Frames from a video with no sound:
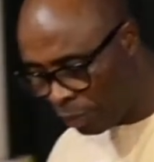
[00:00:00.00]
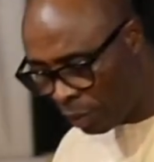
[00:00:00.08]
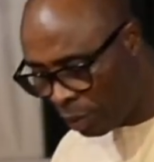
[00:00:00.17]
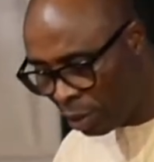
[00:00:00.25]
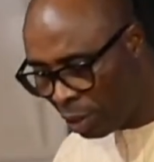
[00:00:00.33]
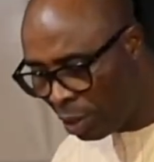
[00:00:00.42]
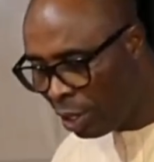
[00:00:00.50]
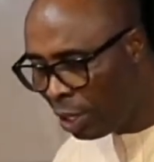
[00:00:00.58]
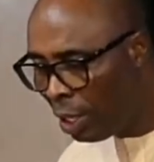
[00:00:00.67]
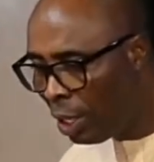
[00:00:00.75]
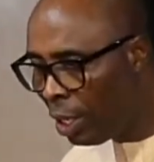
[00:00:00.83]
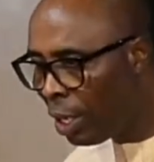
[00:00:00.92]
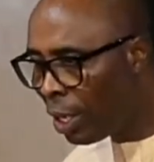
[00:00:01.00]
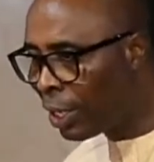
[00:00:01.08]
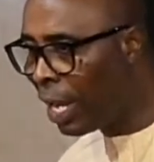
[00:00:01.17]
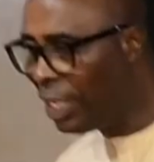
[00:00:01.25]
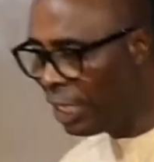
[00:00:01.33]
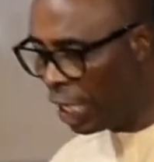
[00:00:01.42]
amen.
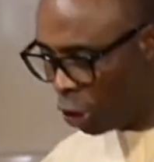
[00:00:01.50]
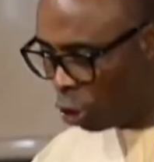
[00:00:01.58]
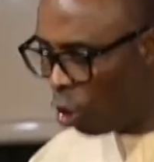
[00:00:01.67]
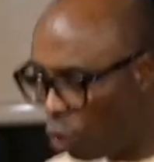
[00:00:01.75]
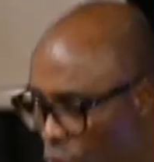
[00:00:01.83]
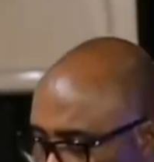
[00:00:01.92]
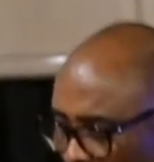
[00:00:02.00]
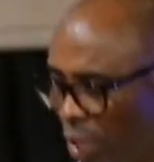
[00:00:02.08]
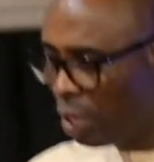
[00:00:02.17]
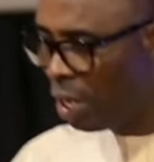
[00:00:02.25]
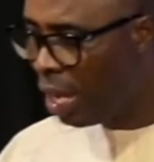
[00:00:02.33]
Can the church